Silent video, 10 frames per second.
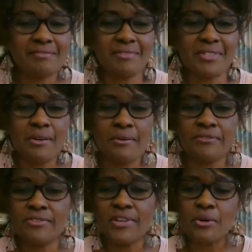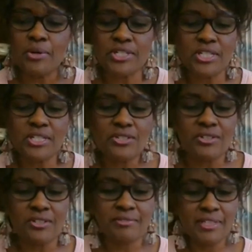So if you've got questions
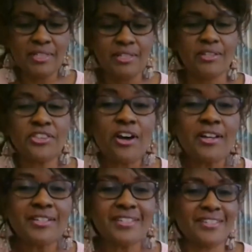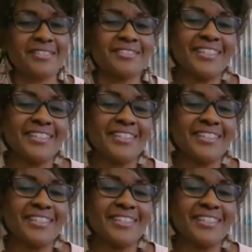or thoughts,